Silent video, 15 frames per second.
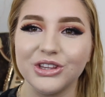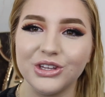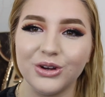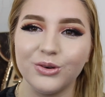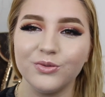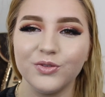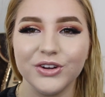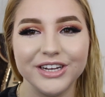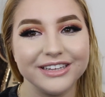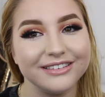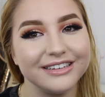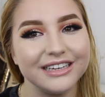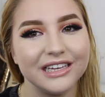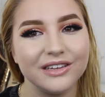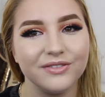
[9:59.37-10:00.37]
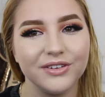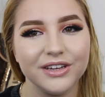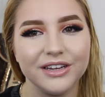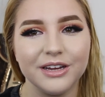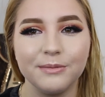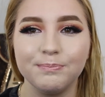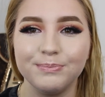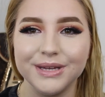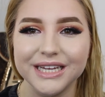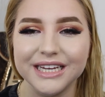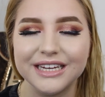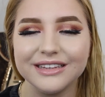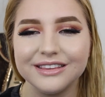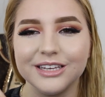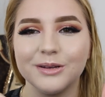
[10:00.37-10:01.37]
Don't forget to give it a
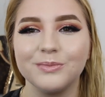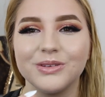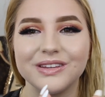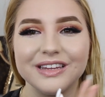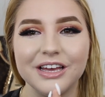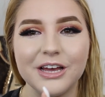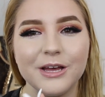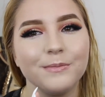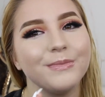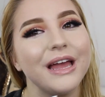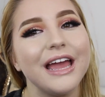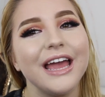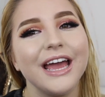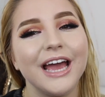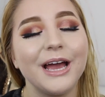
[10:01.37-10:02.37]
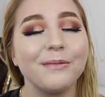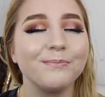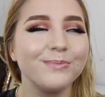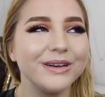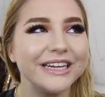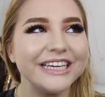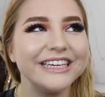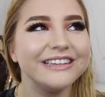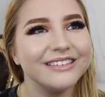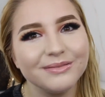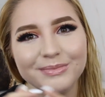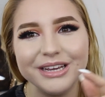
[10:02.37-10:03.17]
big thumbs up, and please